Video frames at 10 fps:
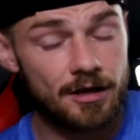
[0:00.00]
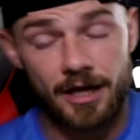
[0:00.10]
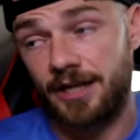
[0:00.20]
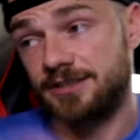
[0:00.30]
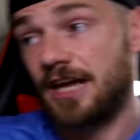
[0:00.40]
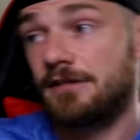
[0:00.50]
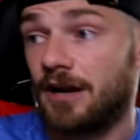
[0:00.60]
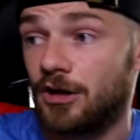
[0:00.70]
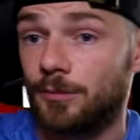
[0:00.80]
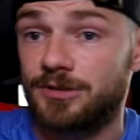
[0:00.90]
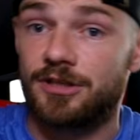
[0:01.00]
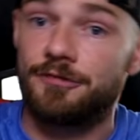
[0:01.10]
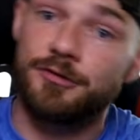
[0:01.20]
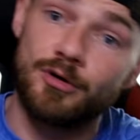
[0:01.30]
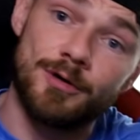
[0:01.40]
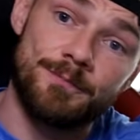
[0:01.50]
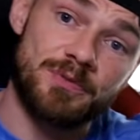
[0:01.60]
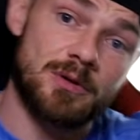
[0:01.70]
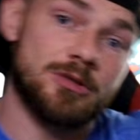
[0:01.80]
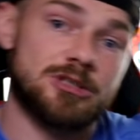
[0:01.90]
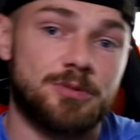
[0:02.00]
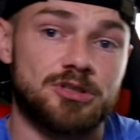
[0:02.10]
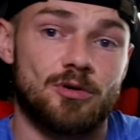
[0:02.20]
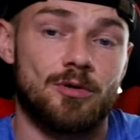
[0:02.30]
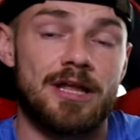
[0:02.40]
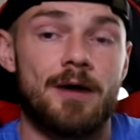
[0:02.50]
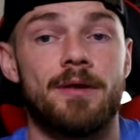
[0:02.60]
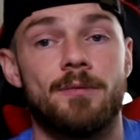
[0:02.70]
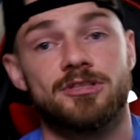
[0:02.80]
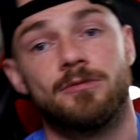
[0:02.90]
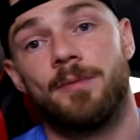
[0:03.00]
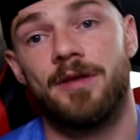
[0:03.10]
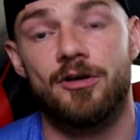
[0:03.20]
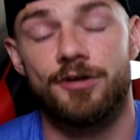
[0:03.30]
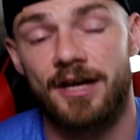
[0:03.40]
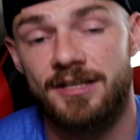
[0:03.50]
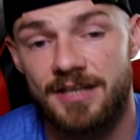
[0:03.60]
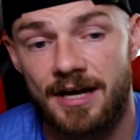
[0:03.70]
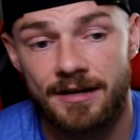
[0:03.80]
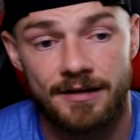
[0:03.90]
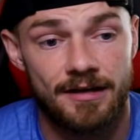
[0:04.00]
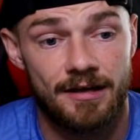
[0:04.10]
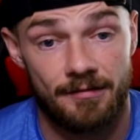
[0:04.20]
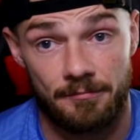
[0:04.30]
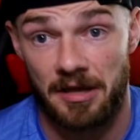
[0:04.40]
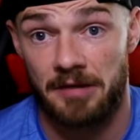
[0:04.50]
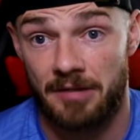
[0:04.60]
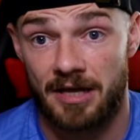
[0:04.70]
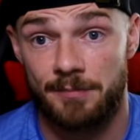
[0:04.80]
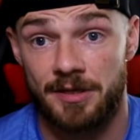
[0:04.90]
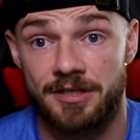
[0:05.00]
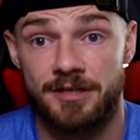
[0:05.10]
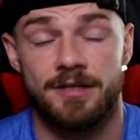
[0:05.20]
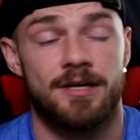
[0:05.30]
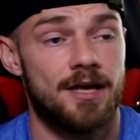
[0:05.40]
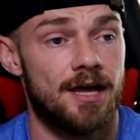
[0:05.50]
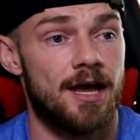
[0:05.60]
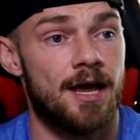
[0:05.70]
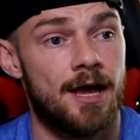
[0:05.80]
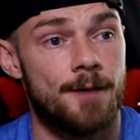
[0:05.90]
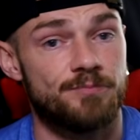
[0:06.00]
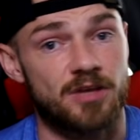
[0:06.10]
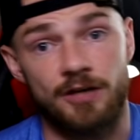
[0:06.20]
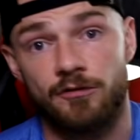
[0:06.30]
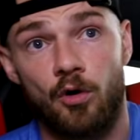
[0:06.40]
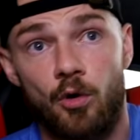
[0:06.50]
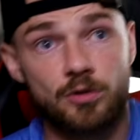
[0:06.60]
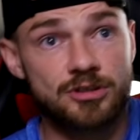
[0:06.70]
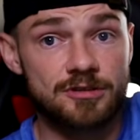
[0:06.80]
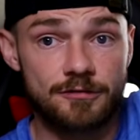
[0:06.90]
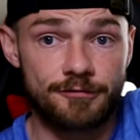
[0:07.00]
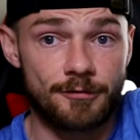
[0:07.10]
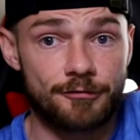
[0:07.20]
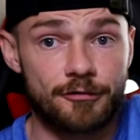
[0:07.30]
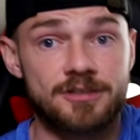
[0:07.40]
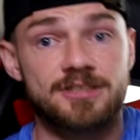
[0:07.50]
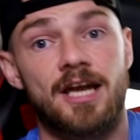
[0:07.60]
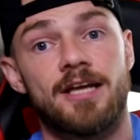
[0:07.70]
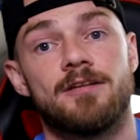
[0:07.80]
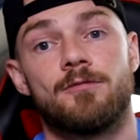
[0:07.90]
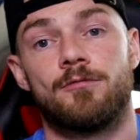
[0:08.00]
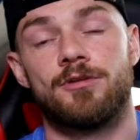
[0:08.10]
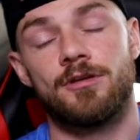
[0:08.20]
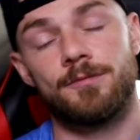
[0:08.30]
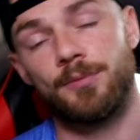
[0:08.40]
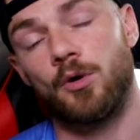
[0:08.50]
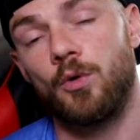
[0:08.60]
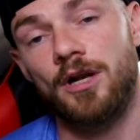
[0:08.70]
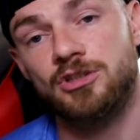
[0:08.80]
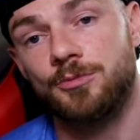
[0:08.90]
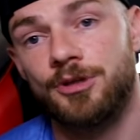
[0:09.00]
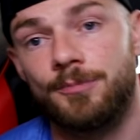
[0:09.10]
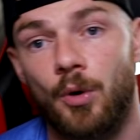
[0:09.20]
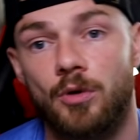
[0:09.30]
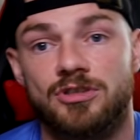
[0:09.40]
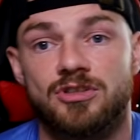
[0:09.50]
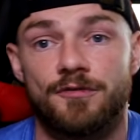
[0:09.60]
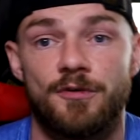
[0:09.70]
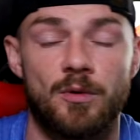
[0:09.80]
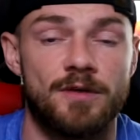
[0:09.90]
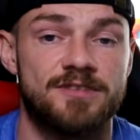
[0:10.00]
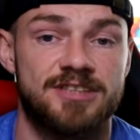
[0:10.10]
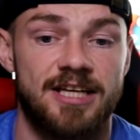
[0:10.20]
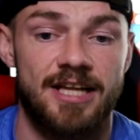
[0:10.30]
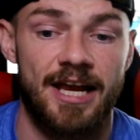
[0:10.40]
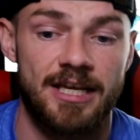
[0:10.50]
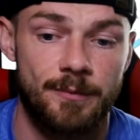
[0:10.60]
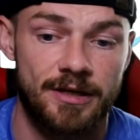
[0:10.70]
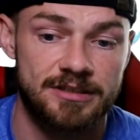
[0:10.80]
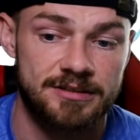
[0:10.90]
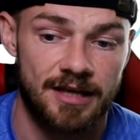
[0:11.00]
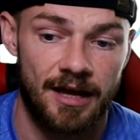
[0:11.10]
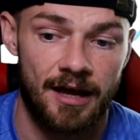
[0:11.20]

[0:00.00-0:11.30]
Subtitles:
and it's directly opposite the floor, which will push it all that way, which will be a good idea in my opinion. And of course from the front side, when the pergola's up with the boards and stuff, you won't even see it anyways.